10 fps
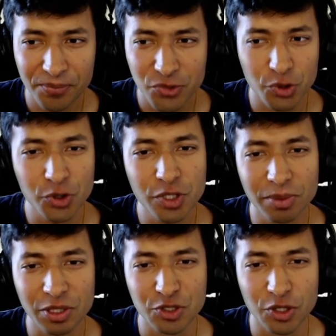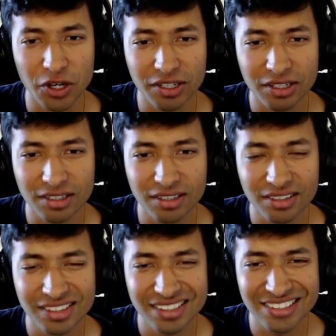So don't tell me the dog...
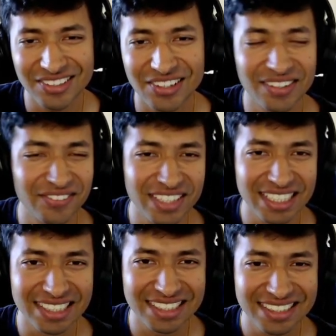Oh, man.